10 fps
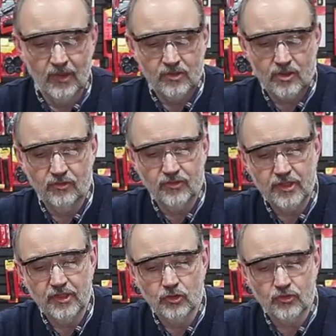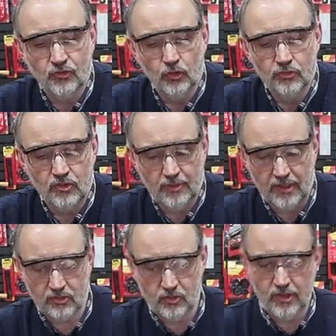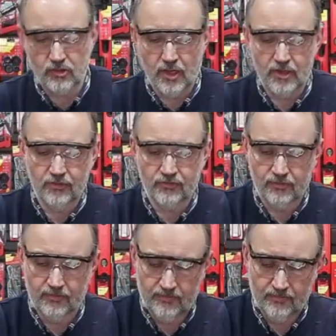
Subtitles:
So very useful to be able to engrave.